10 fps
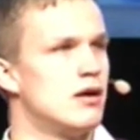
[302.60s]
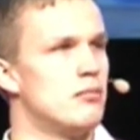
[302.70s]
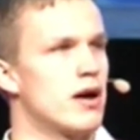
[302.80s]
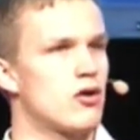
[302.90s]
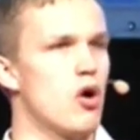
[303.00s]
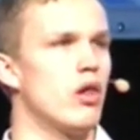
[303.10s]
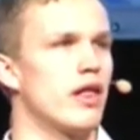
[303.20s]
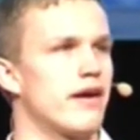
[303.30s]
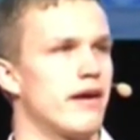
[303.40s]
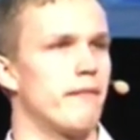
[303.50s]
by
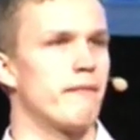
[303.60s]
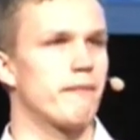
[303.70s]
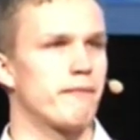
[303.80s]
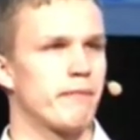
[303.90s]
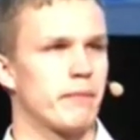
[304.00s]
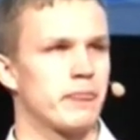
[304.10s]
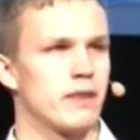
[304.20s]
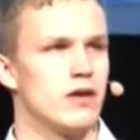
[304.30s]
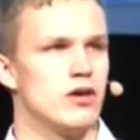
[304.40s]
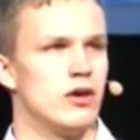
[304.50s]
calling him.
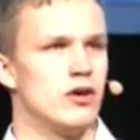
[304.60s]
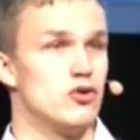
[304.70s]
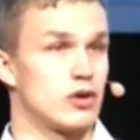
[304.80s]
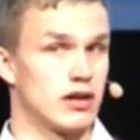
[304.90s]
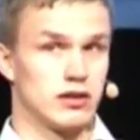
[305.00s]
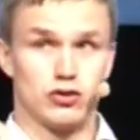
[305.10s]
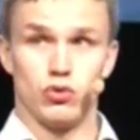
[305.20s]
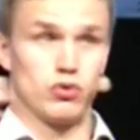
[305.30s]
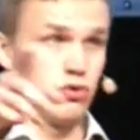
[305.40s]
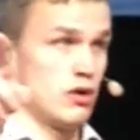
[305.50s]
You can
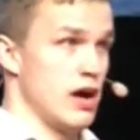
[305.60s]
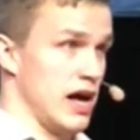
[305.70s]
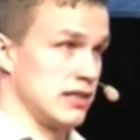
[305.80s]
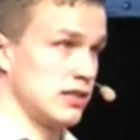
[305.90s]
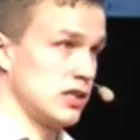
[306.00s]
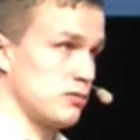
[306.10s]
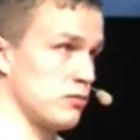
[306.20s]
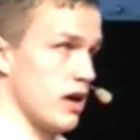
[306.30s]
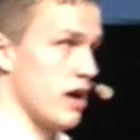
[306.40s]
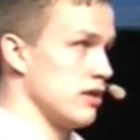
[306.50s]
do as this guy